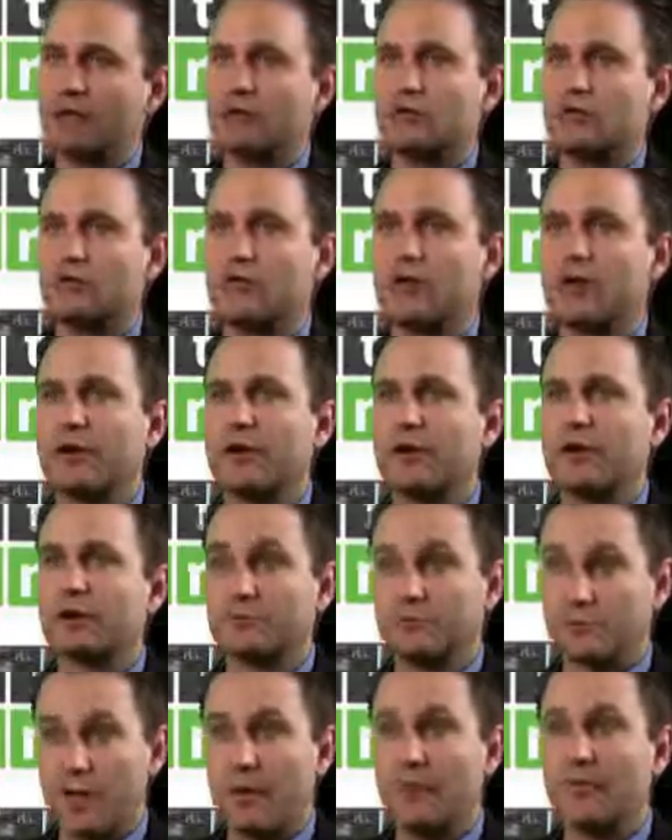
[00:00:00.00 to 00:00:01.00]
two better
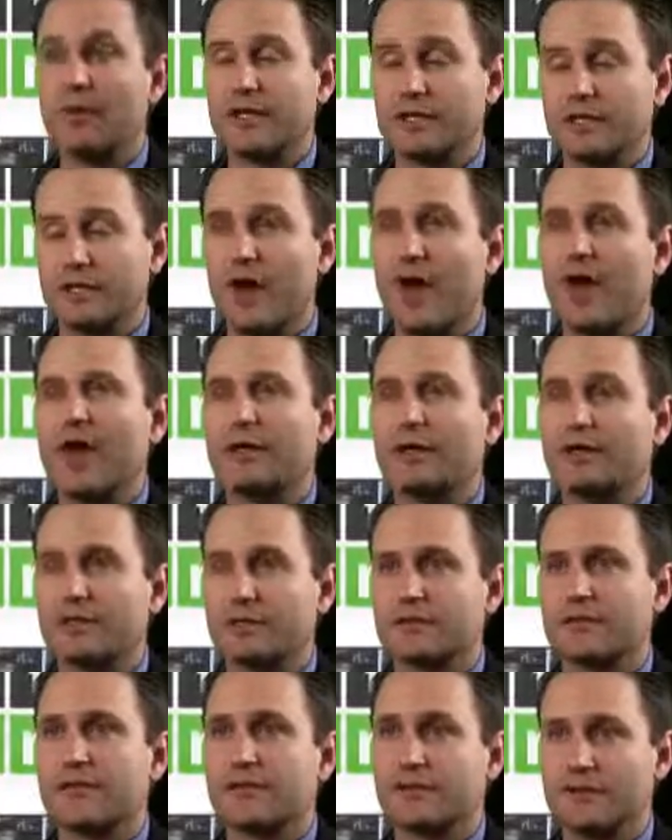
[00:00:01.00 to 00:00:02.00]
companies behind
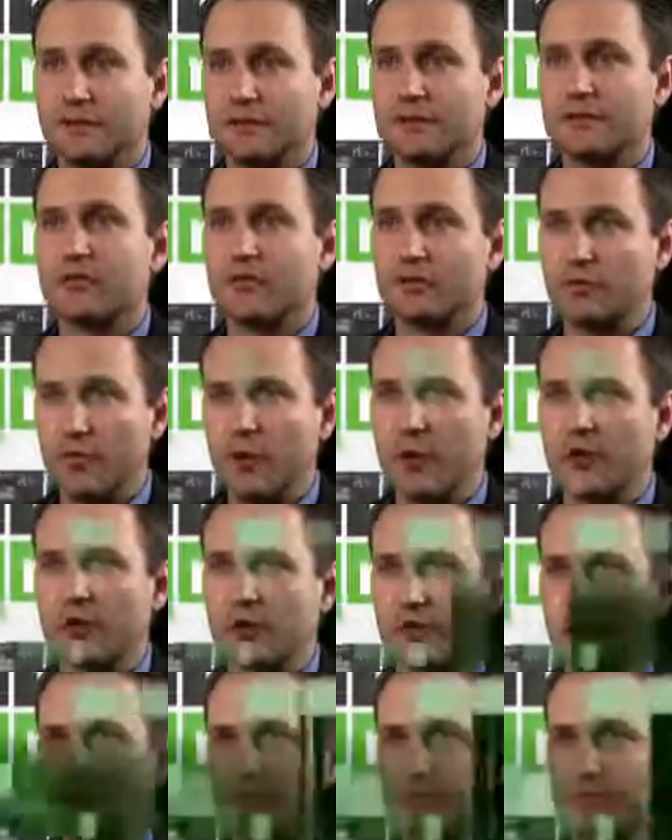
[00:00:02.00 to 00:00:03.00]
us than these two
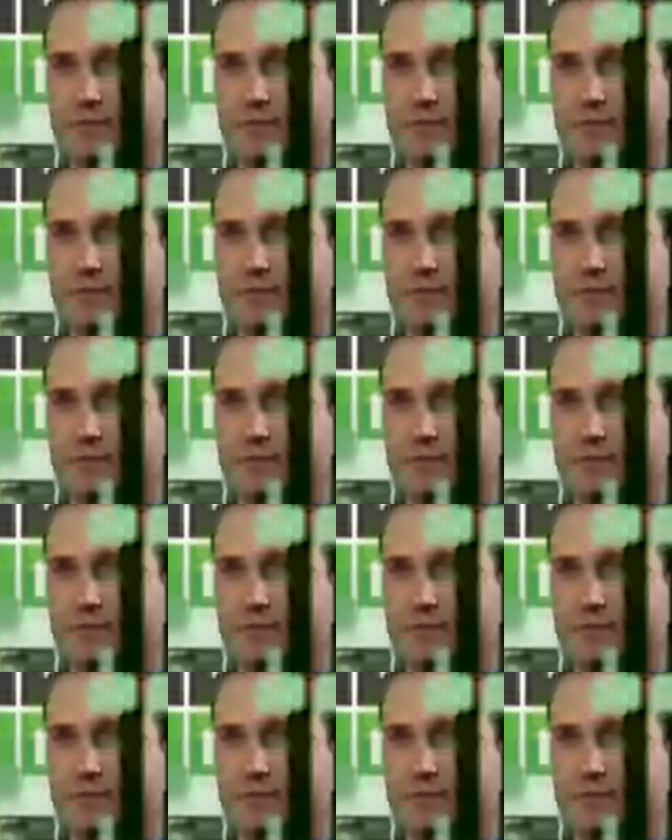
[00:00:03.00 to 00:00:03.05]
partners.